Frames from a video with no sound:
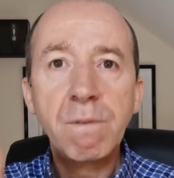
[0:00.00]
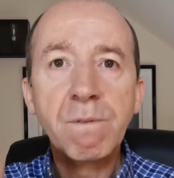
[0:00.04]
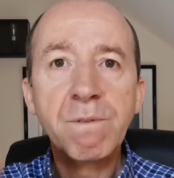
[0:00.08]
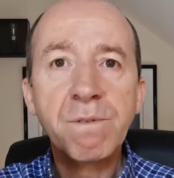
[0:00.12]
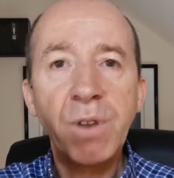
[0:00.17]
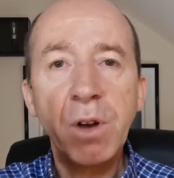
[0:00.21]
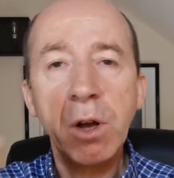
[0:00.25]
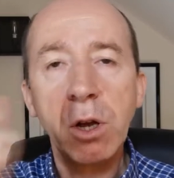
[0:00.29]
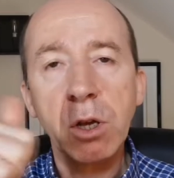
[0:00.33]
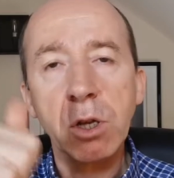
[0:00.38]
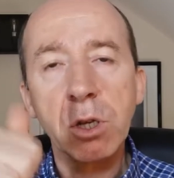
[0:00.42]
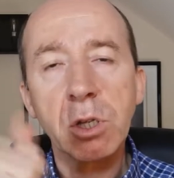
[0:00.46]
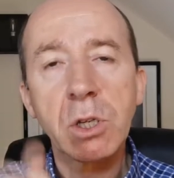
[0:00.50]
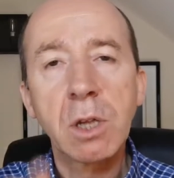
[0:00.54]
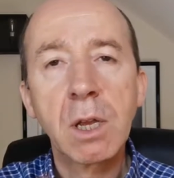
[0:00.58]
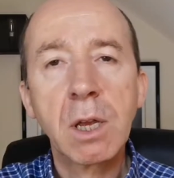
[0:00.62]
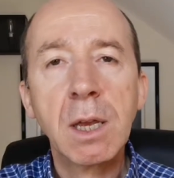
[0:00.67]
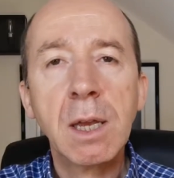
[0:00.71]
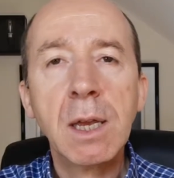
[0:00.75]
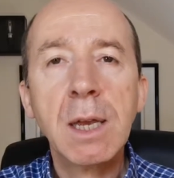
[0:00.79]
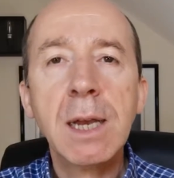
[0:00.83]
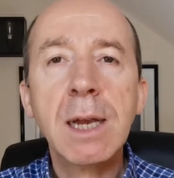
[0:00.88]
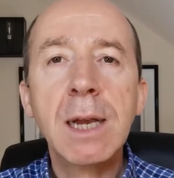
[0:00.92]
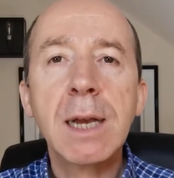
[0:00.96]
First,
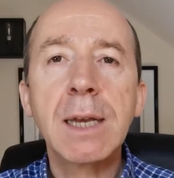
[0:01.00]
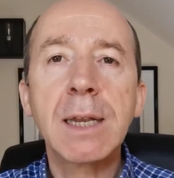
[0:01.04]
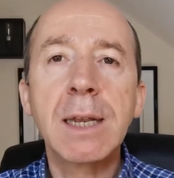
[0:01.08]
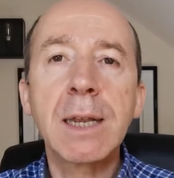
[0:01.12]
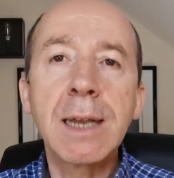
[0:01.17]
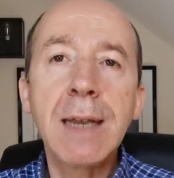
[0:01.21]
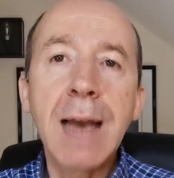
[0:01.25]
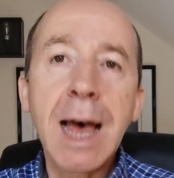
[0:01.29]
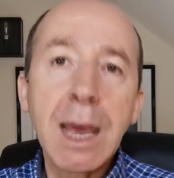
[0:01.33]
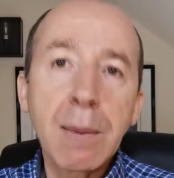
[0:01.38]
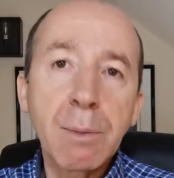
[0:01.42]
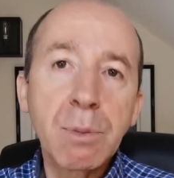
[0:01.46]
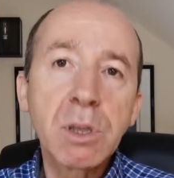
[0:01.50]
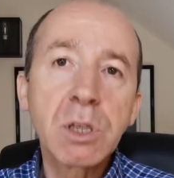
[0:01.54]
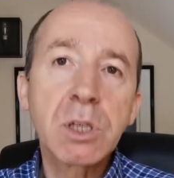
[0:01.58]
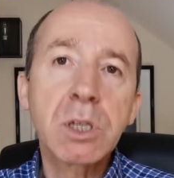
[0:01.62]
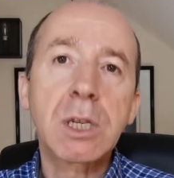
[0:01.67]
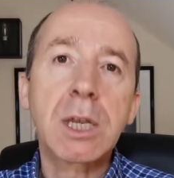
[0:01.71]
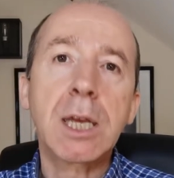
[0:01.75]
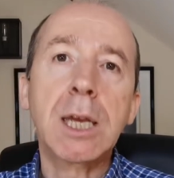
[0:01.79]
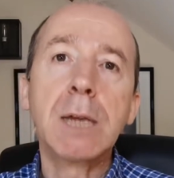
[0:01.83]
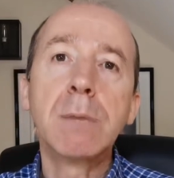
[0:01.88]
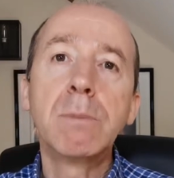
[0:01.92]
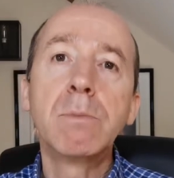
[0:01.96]
it
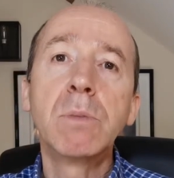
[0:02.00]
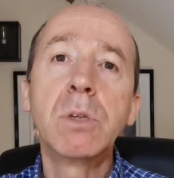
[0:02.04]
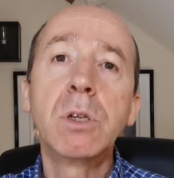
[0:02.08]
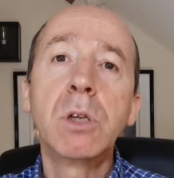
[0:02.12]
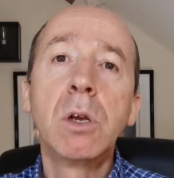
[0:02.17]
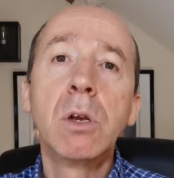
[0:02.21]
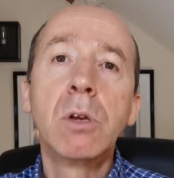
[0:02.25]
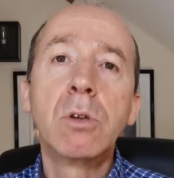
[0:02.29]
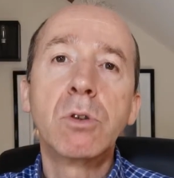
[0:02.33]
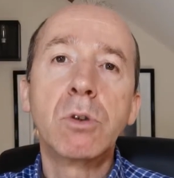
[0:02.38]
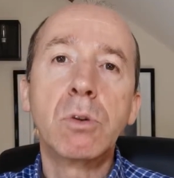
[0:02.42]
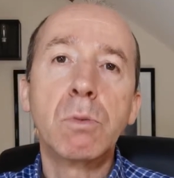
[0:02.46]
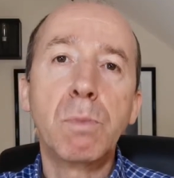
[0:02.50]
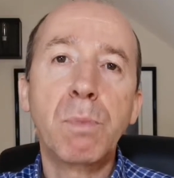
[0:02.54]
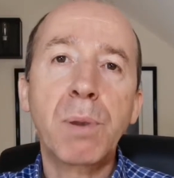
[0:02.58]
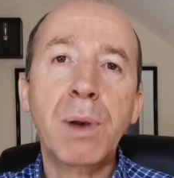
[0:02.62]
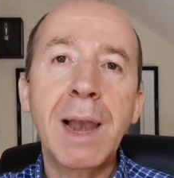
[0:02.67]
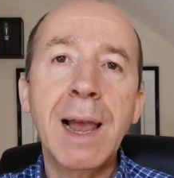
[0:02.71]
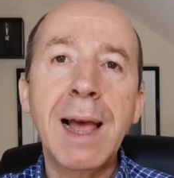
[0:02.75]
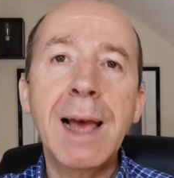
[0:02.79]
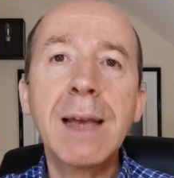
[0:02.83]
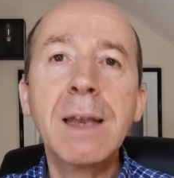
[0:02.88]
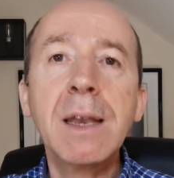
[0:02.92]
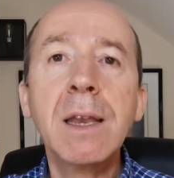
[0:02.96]
enables teams to
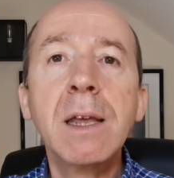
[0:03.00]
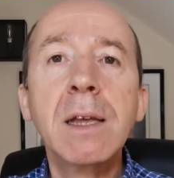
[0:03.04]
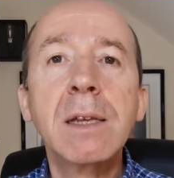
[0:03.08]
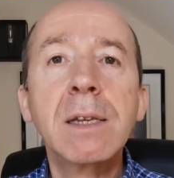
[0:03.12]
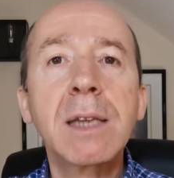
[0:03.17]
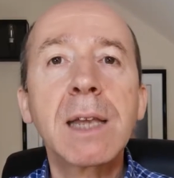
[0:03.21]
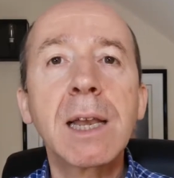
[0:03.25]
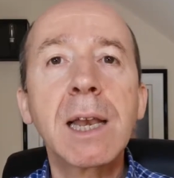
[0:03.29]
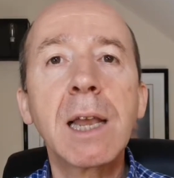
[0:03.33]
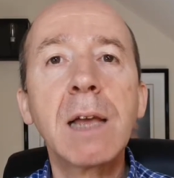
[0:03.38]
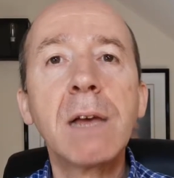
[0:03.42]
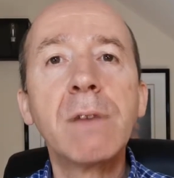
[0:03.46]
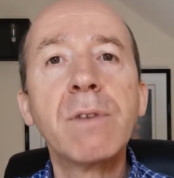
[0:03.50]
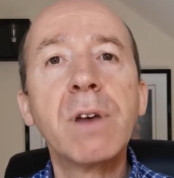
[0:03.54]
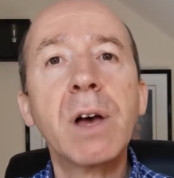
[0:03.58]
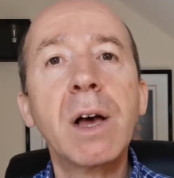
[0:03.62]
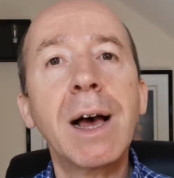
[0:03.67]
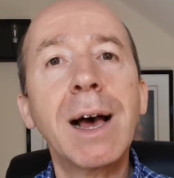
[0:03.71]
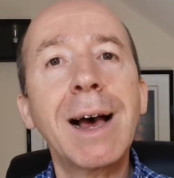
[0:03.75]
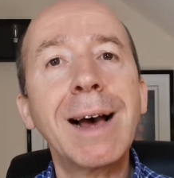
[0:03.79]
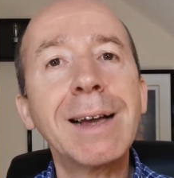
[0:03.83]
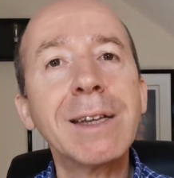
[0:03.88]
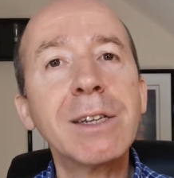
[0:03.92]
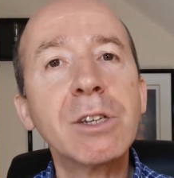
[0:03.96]
plan,
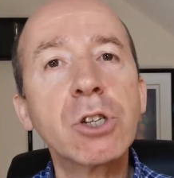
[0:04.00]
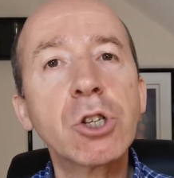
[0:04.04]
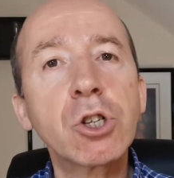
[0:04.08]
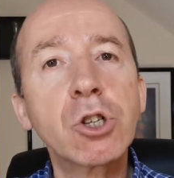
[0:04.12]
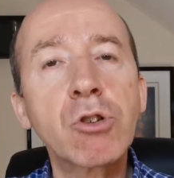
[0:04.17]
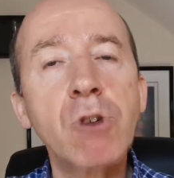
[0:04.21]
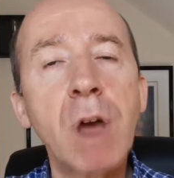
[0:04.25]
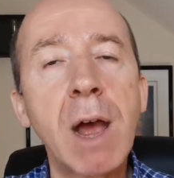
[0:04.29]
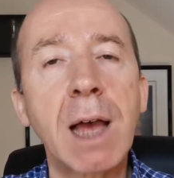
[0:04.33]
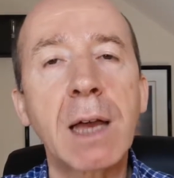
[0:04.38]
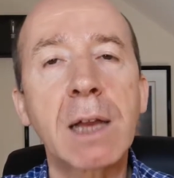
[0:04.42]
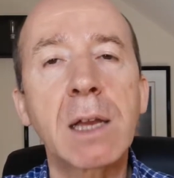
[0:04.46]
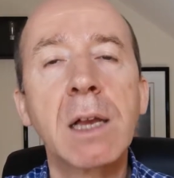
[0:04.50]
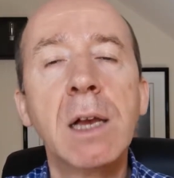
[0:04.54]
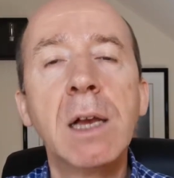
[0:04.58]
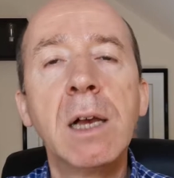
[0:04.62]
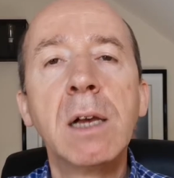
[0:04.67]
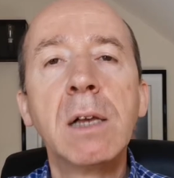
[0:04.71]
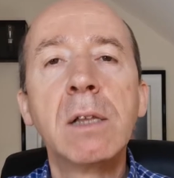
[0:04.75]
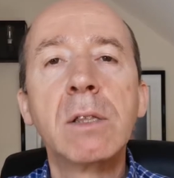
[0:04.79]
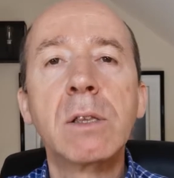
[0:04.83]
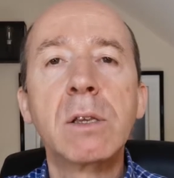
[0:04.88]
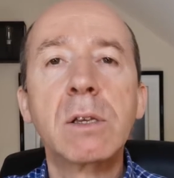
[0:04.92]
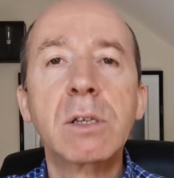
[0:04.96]
deliver, and track
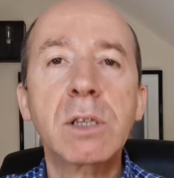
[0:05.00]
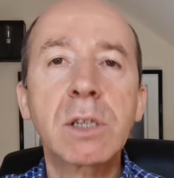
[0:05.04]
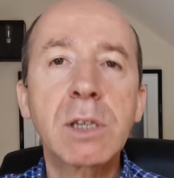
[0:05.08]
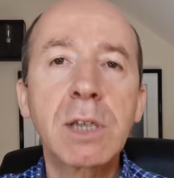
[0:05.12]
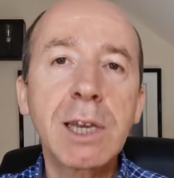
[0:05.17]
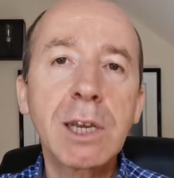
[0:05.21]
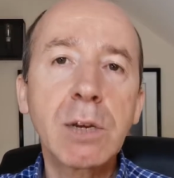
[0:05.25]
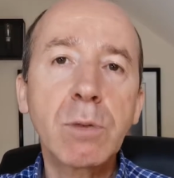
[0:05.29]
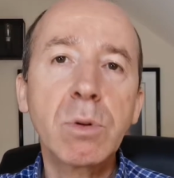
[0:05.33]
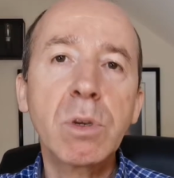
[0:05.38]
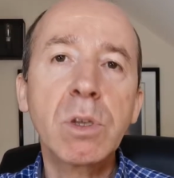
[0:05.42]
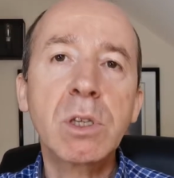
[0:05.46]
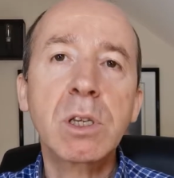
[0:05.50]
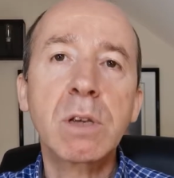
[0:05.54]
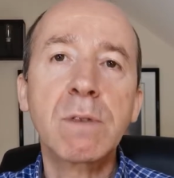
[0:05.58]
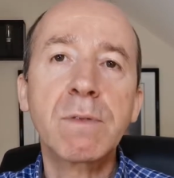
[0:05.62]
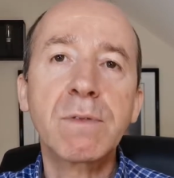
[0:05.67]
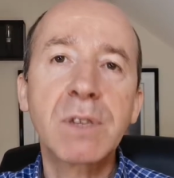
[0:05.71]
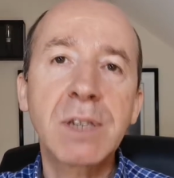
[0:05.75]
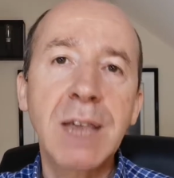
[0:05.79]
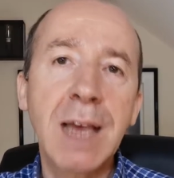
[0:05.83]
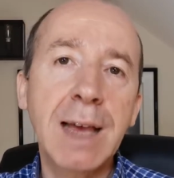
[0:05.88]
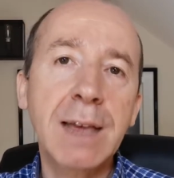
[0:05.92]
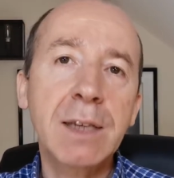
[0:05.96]
the sequence
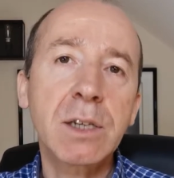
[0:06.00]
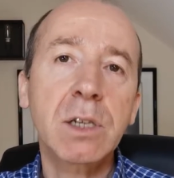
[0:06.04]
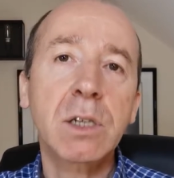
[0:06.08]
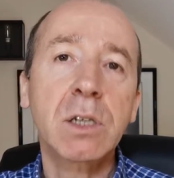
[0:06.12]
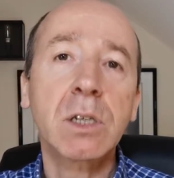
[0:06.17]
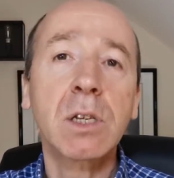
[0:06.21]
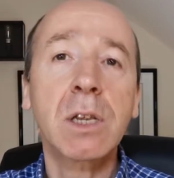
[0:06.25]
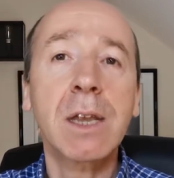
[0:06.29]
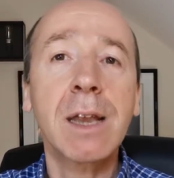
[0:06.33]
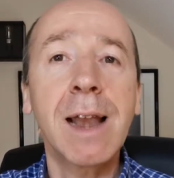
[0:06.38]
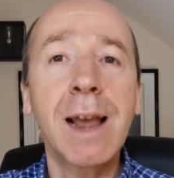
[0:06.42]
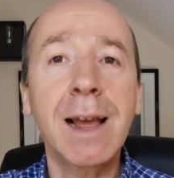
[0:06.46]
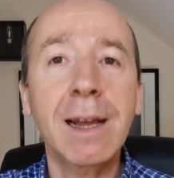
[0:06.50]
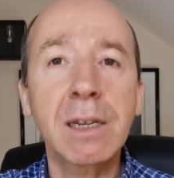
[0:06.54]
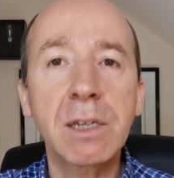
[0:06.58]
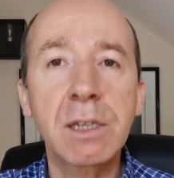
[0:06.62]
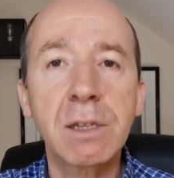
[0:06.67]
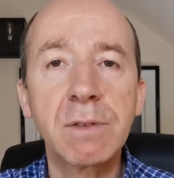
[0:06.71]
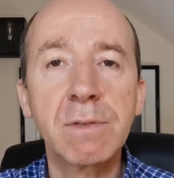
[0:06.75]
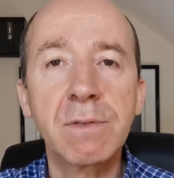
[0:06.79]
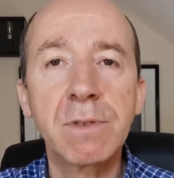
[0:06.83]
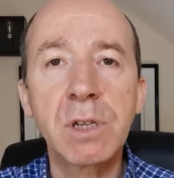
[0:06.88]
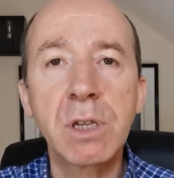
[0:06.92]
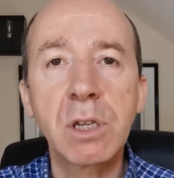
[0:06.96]
of tasks and
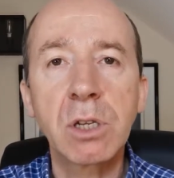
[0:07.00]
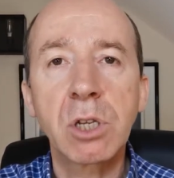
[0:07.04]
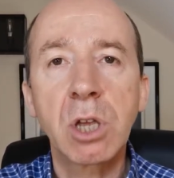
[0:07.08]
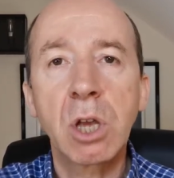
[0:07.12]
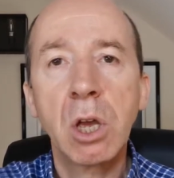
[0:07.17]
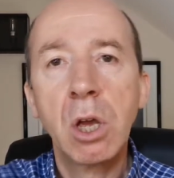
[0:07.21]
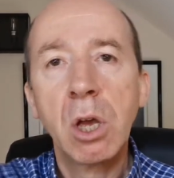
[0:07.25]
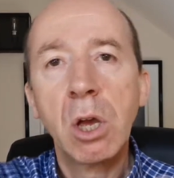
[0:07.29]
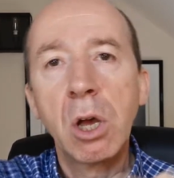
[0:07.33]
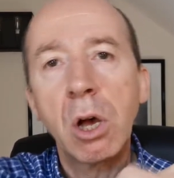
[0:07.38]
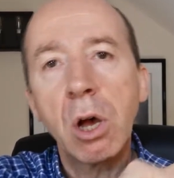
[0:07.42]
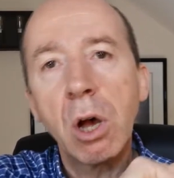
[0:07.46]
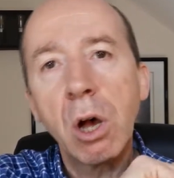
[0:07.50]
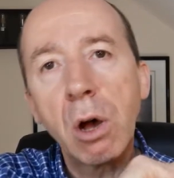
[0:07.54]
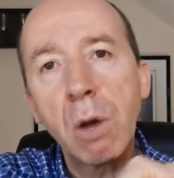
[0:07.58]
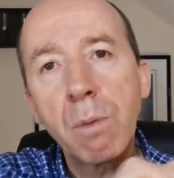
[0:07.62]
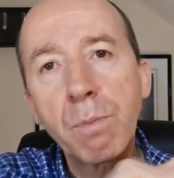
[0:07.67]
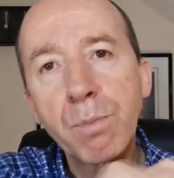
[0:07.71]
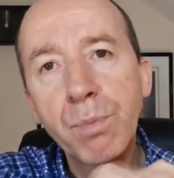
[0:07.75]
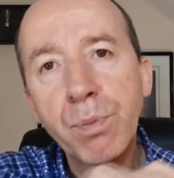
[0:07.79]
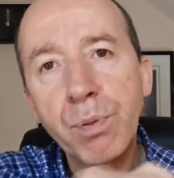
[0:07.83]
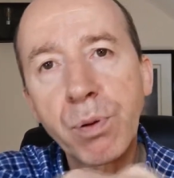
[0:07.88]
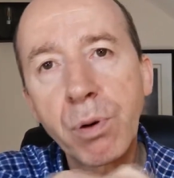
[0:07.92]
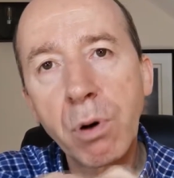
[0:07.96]
activities
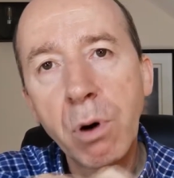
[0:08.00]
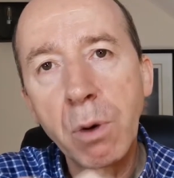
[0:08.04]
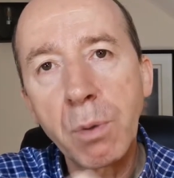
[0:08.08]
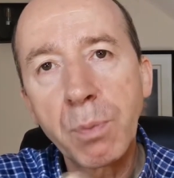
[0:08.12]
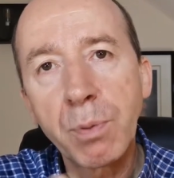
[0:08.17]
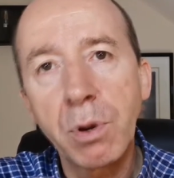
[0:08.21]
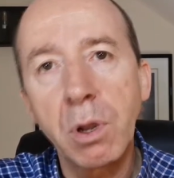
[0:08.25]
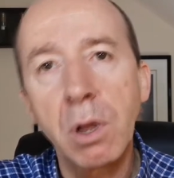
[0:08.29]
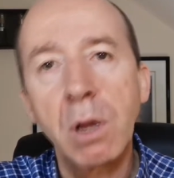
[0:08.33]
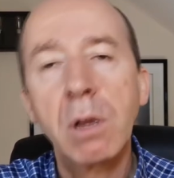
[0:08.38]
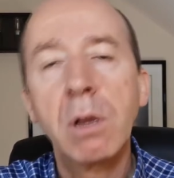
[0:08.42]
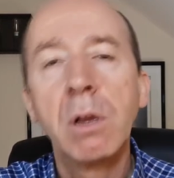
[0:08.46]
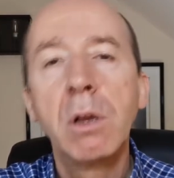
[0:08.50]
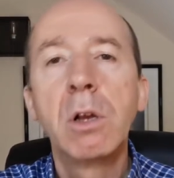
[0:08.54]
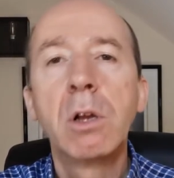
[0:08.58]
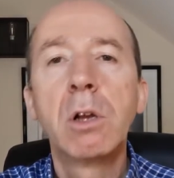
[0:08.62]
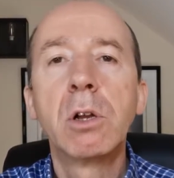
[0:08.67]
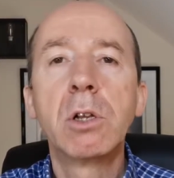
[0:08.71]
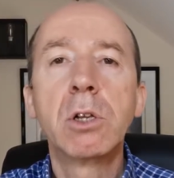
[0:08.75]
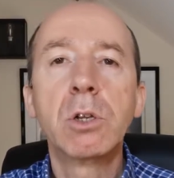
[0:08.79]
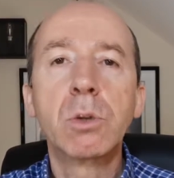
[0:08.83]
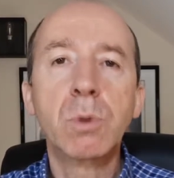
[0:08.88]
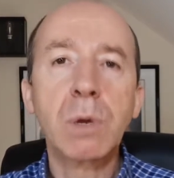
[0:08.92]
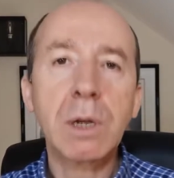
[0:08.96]
appropriate
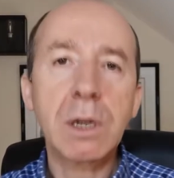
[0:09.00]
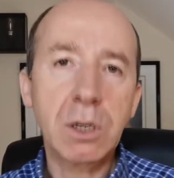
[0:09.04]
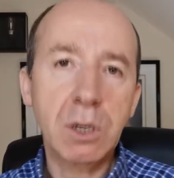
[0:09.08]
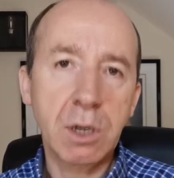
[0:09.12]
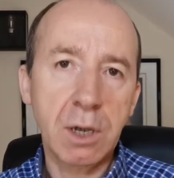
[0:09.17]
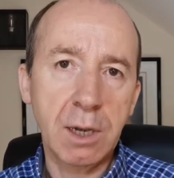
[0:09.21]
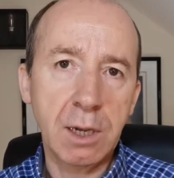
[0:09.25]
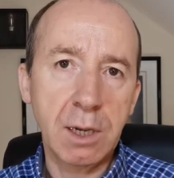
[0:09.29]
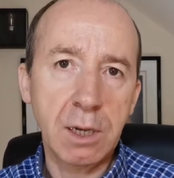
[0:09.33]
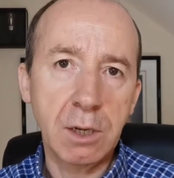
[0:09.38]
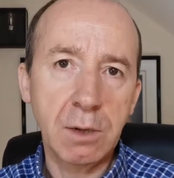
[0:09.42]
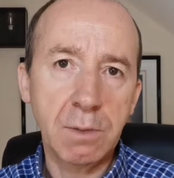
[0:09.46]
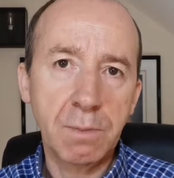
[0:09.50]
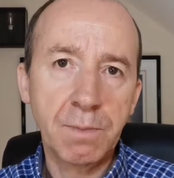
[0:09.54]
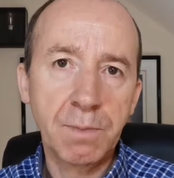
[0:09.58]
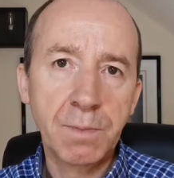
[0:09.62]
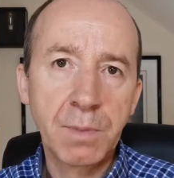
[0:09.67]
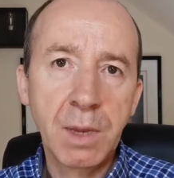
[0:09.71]
to each lead.